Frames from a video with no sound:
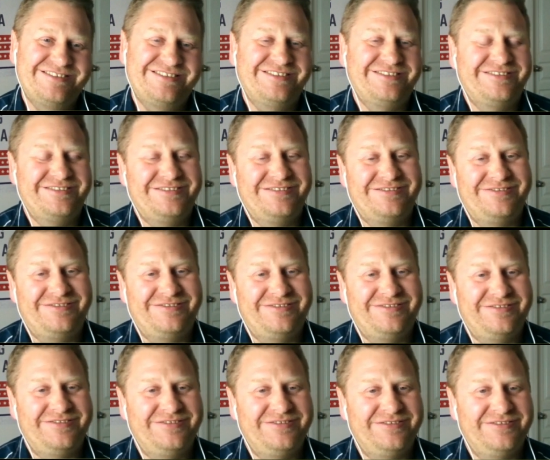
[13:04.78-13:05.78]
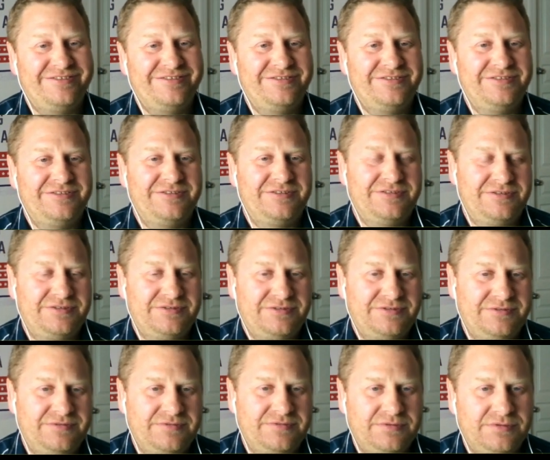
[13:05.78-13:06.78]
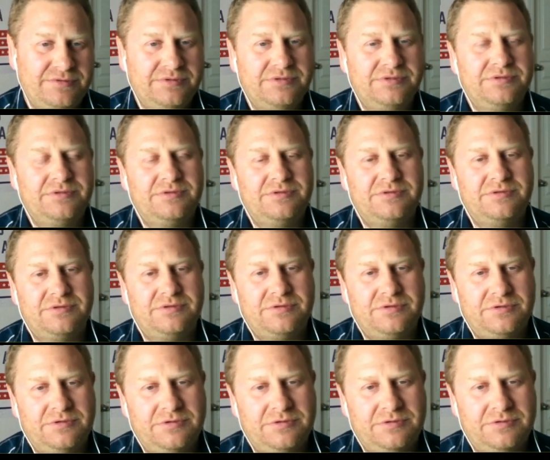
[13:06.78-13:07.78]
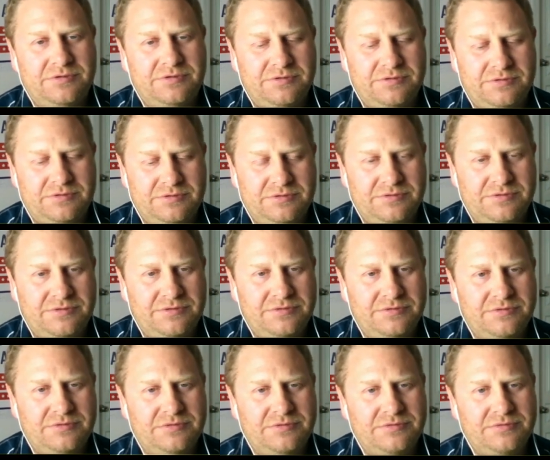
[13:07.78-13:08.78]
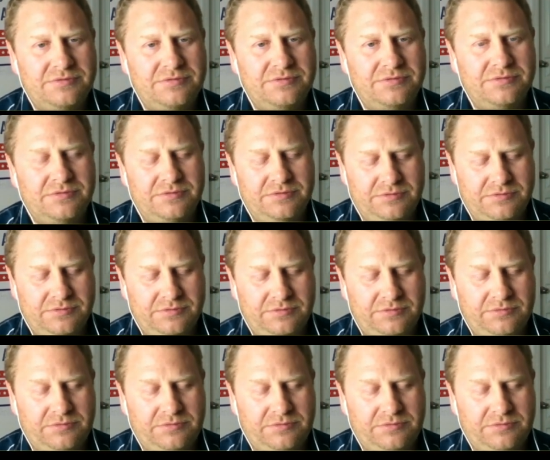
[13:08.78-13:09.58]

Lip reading: (not speaking)